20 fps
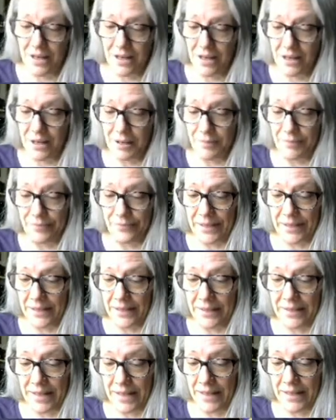um,
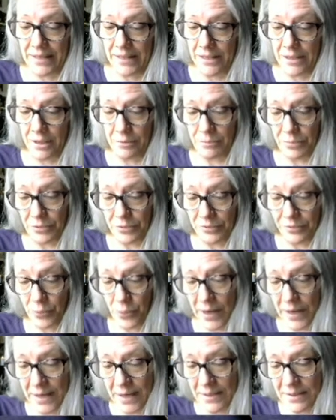in any number of
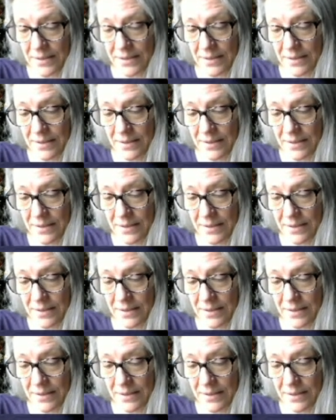ways.